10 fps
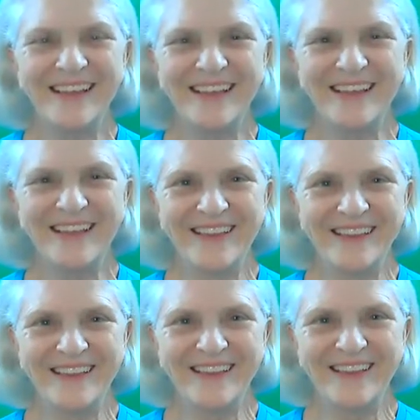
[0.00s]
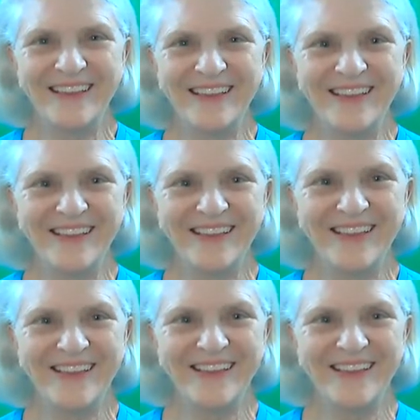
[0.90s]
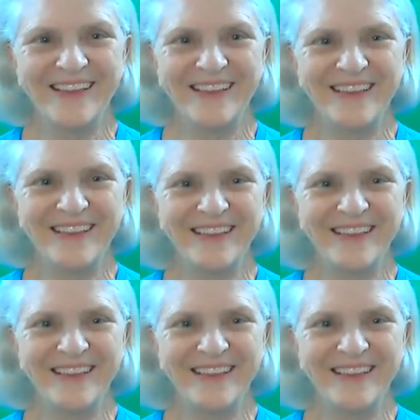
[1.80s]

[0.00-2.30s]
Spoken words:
(silent)